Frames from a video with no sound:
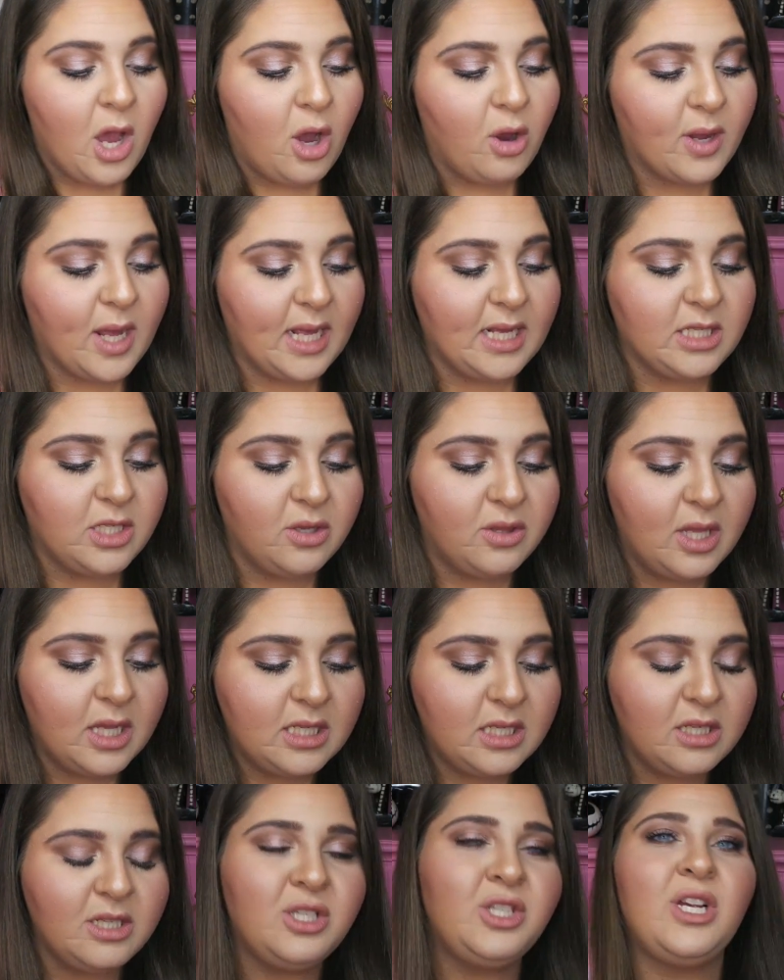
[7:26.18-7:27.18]
Okay, so
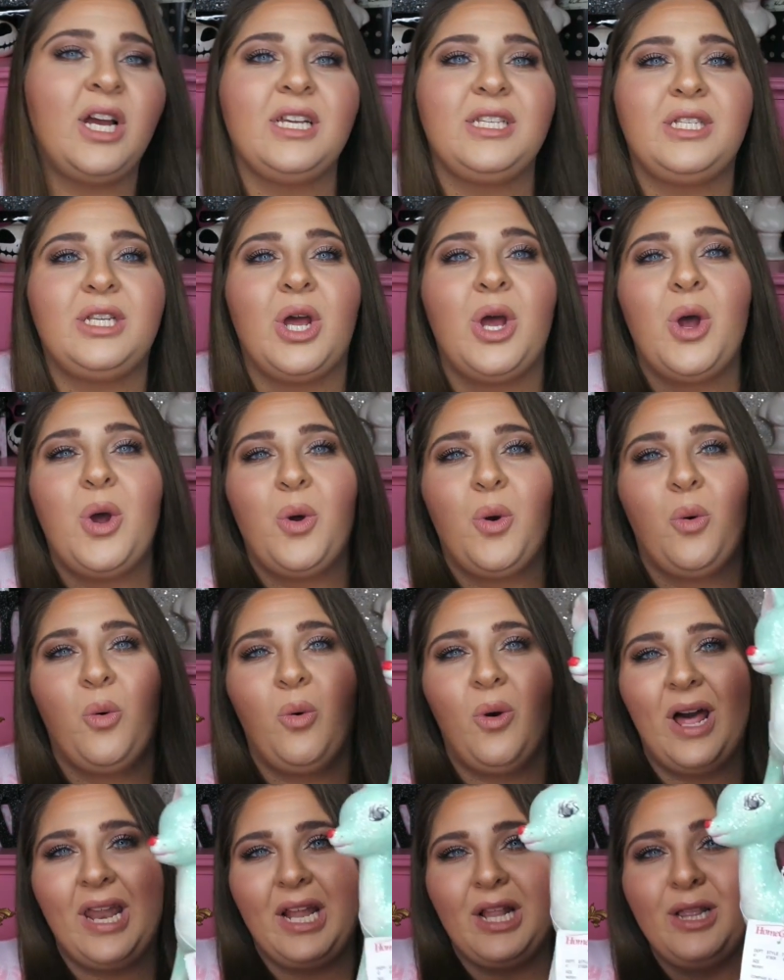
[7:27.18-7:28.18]
this is just
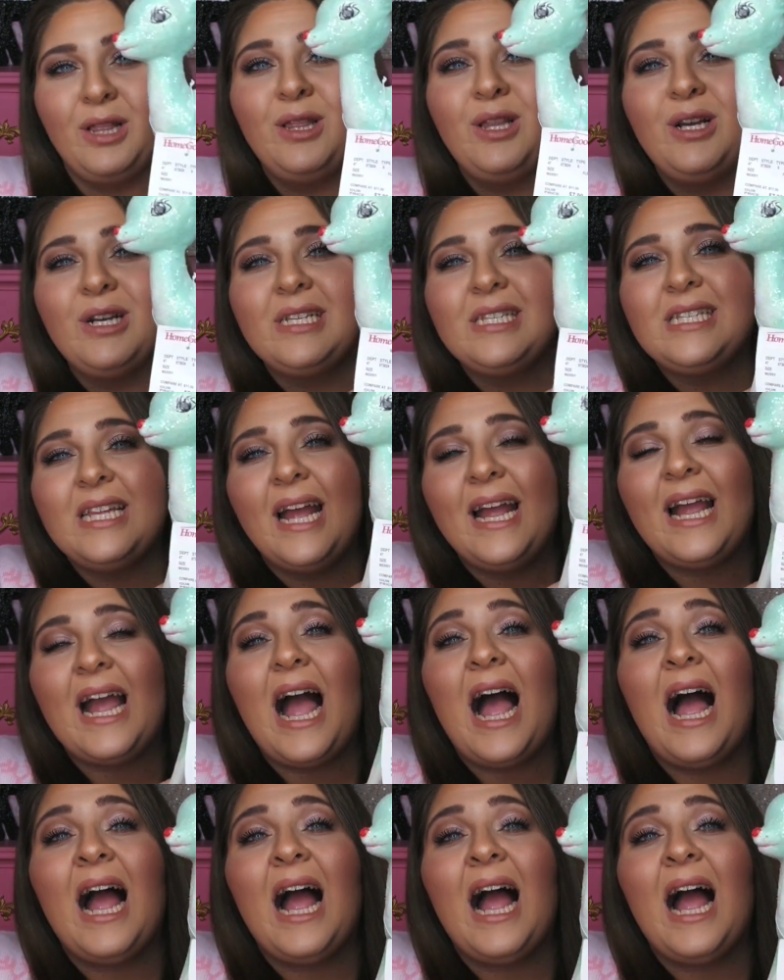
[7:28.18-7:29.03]
what it looks like.